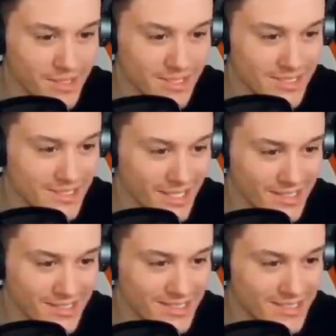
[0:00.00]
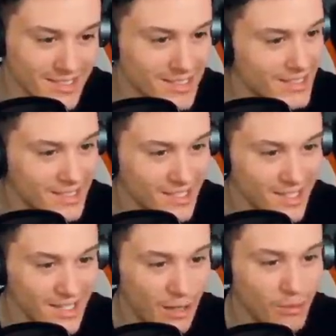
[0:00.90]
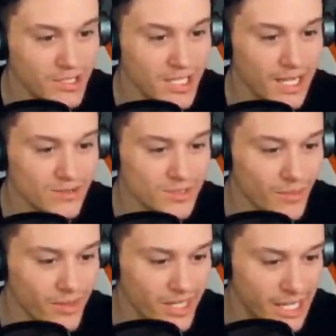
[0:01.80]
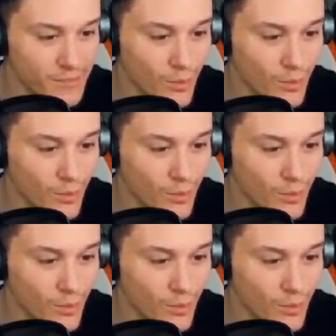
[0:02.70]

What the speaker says: It's not... I want to check out some other game